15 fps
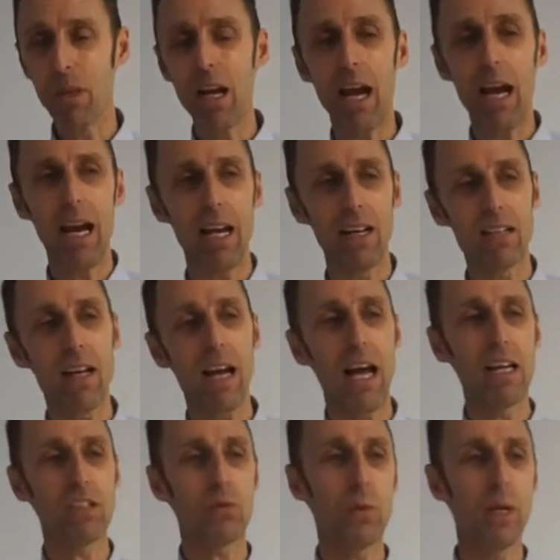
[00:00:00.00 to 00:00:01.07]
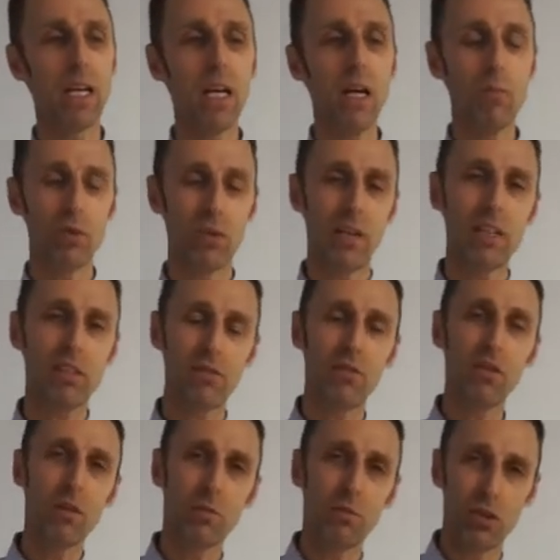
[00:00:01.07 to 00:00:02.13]
And as we progress
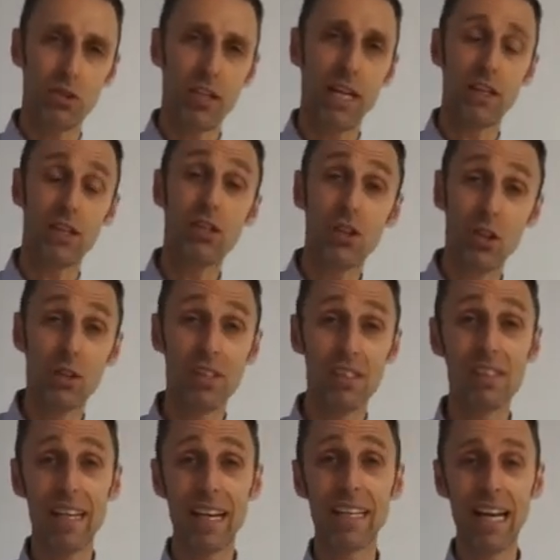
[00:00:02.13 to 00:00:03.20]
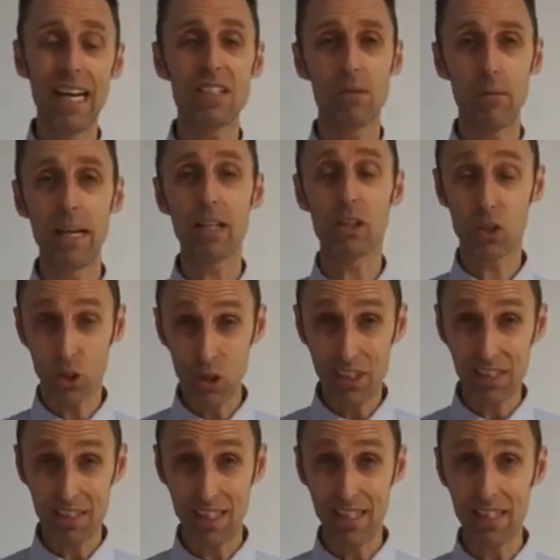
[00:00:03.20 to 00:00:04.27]
through the project, the students then get to make
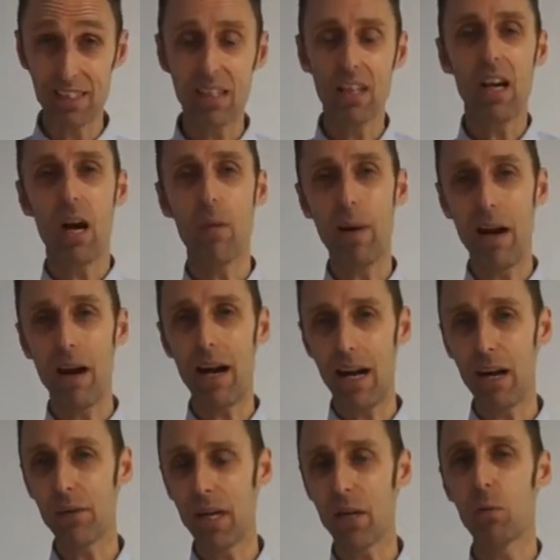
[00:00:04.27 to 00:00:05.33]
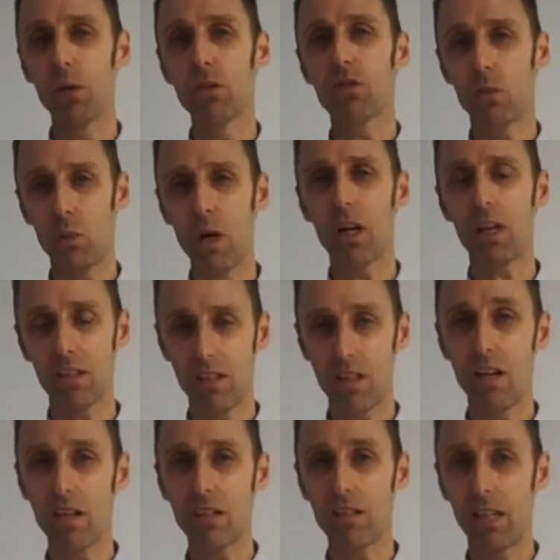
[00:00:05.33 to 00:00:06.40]
choices about how they want to work as an
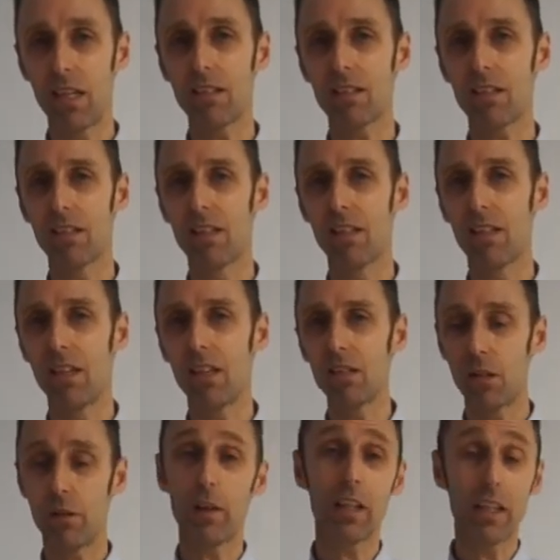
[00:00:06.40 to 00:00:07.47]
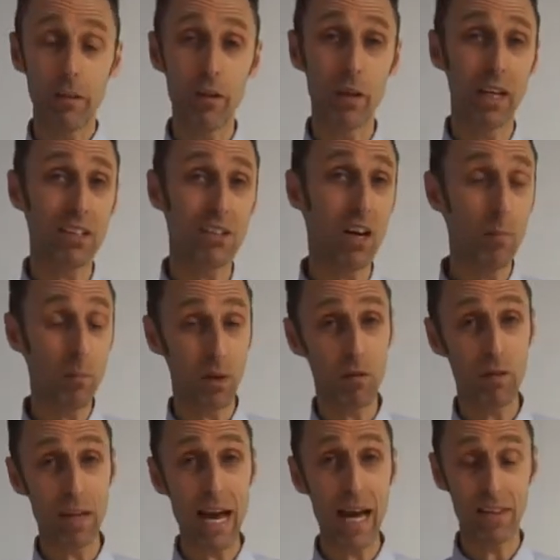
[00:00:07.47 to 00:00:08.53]
artist. So if I can give you an example
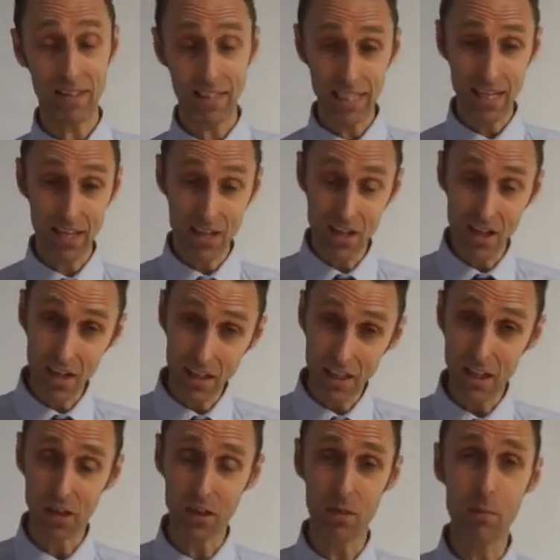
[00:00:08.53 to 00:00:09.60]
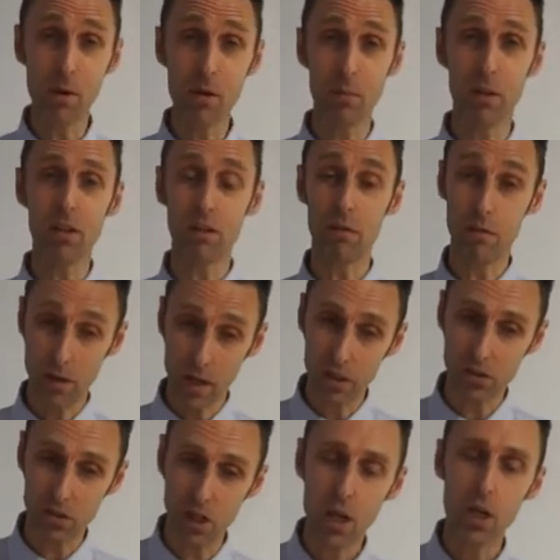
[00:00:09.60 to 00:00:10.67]
of that, the Year 9 at the moment, the
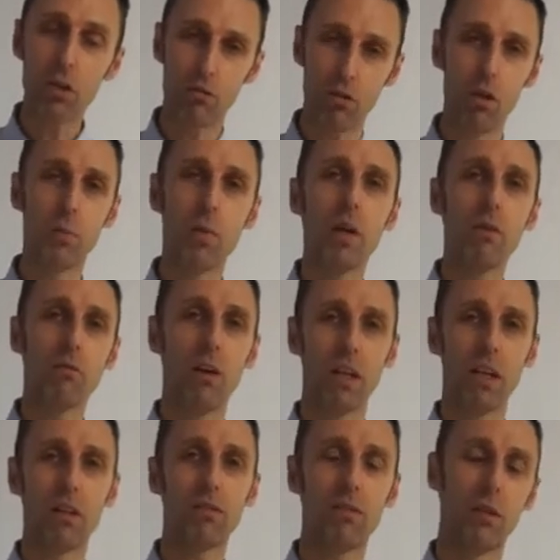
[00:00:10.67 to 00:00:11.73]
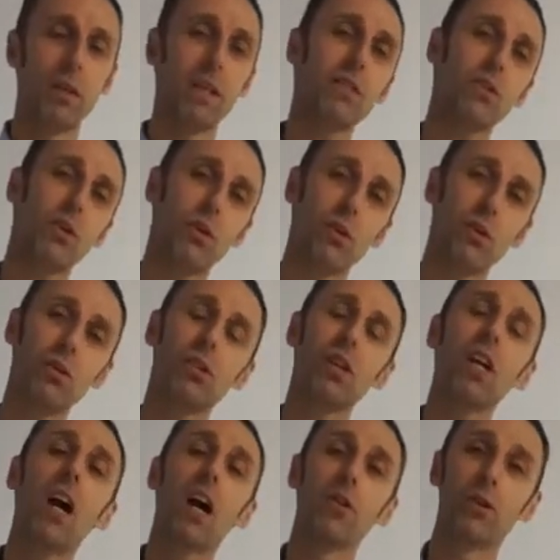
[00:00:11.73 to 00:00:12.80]
first group running through this course
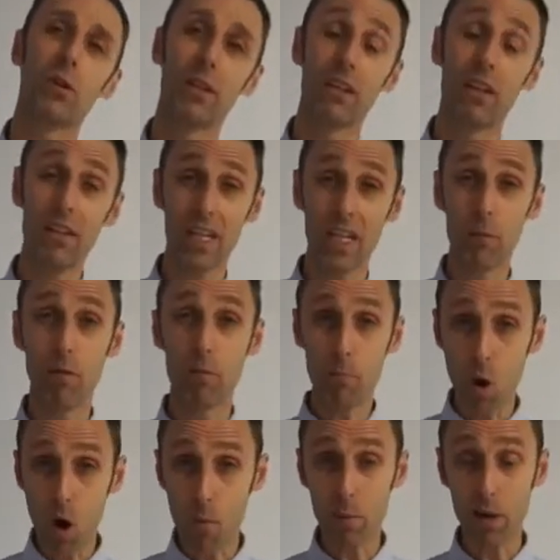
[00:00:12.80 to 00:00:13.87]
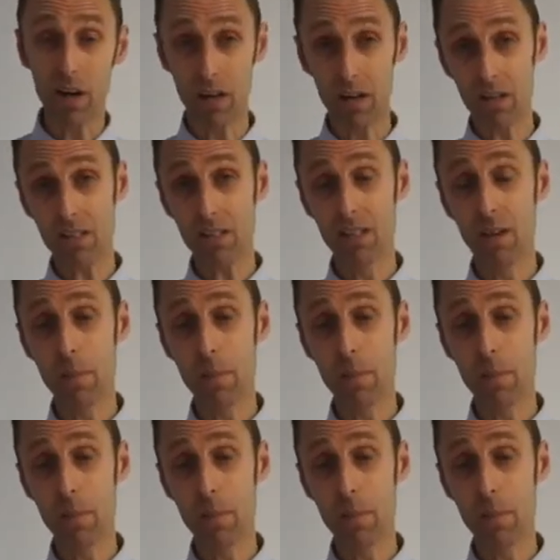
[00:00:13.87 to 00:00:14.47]
are doing the theme of pop art.